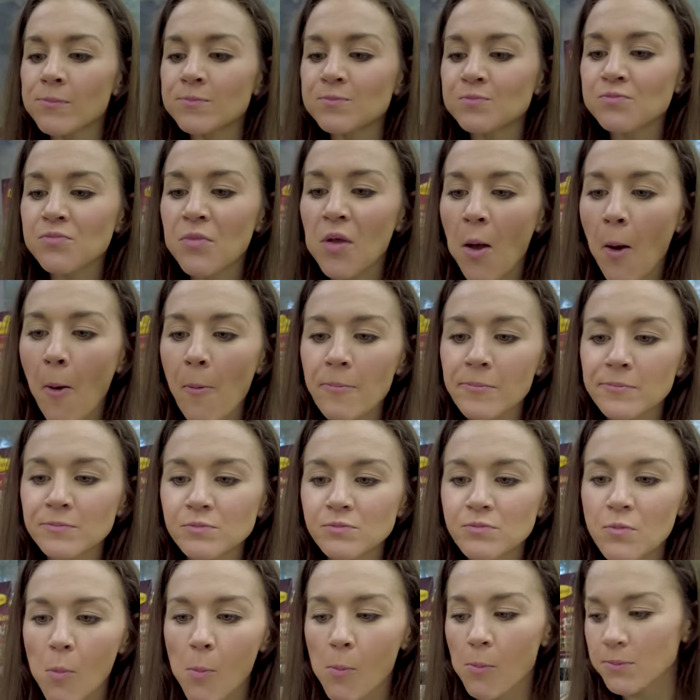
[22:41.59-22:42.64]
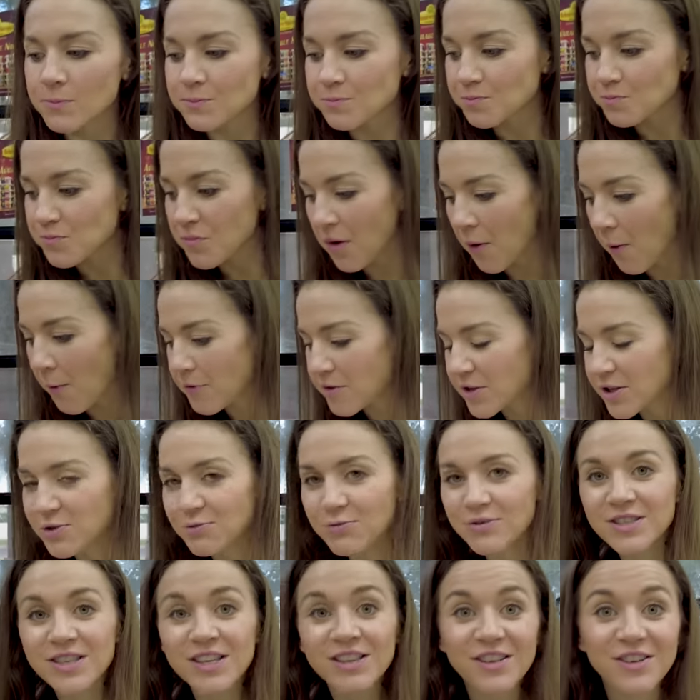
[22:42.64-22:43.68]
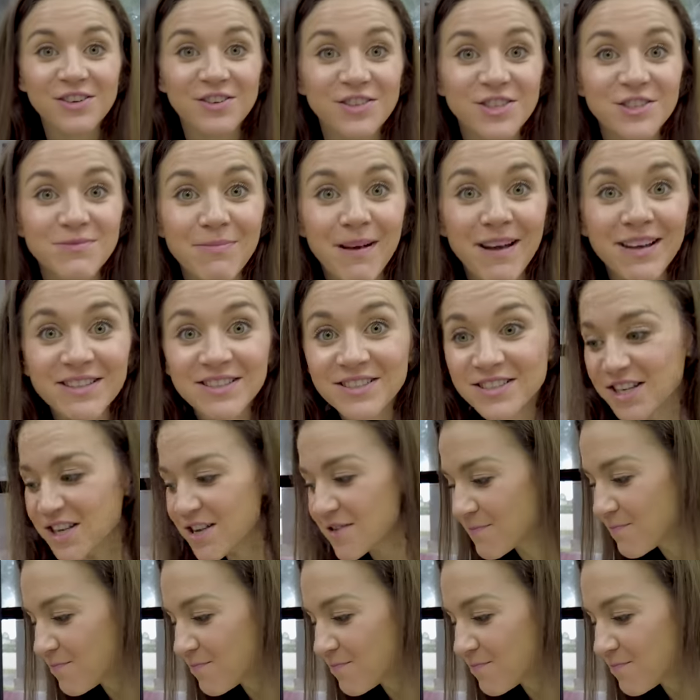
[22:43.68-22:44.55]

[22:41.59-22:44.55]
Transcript: That's right. This one's a little spicy.